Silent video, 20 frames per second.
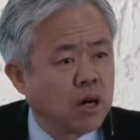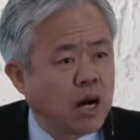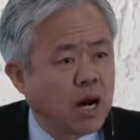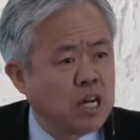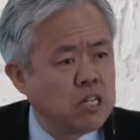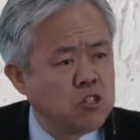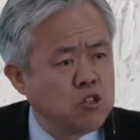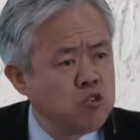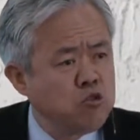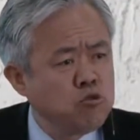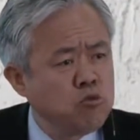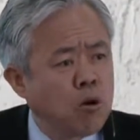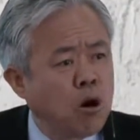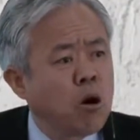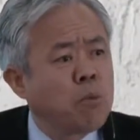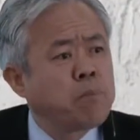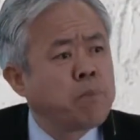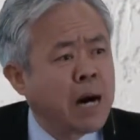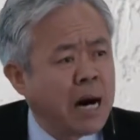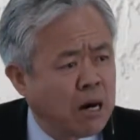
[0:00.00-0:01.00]
I knew
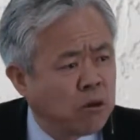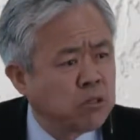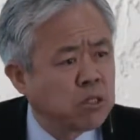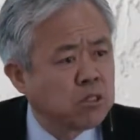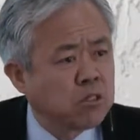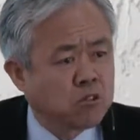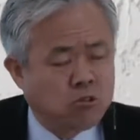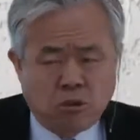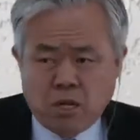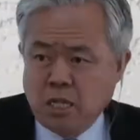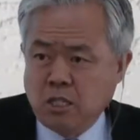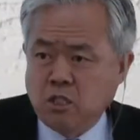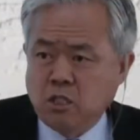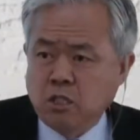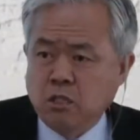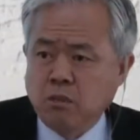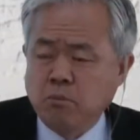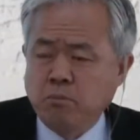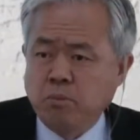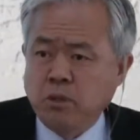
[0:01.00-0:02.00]
about
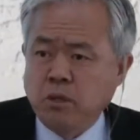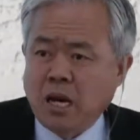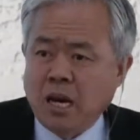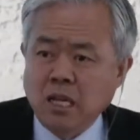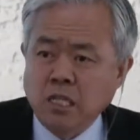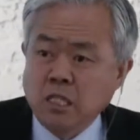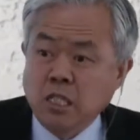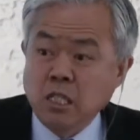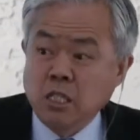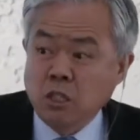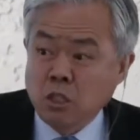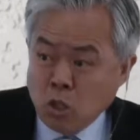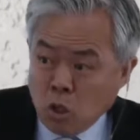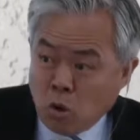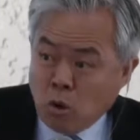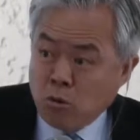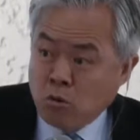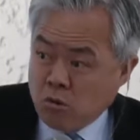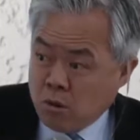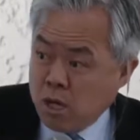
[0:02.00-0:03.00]
grace, but I didn't
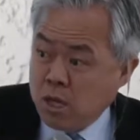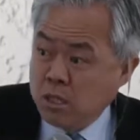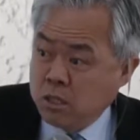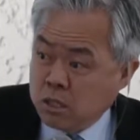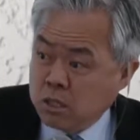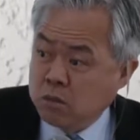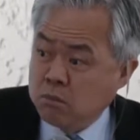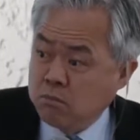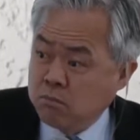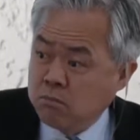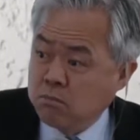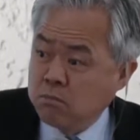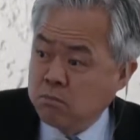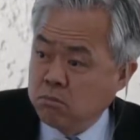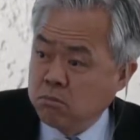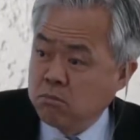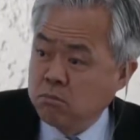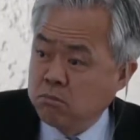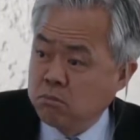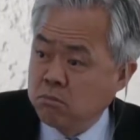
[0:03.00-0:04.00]
know grace.
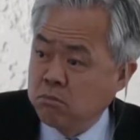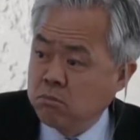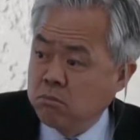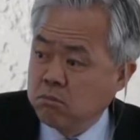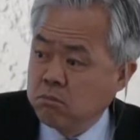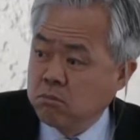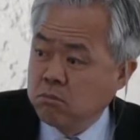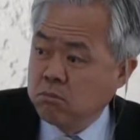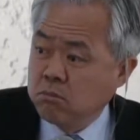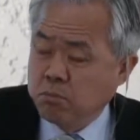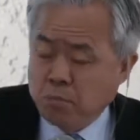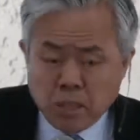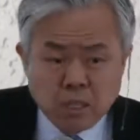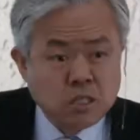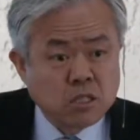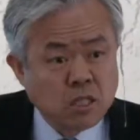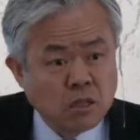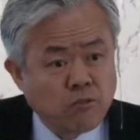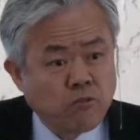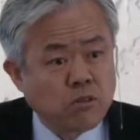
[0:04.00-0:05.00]

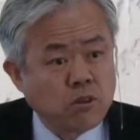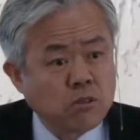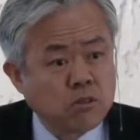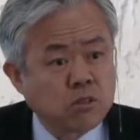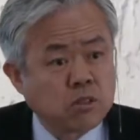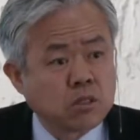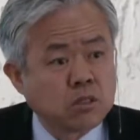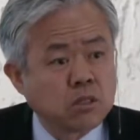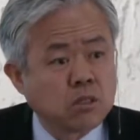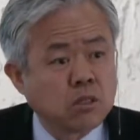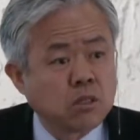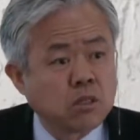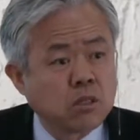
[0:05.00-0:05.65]
Big difference.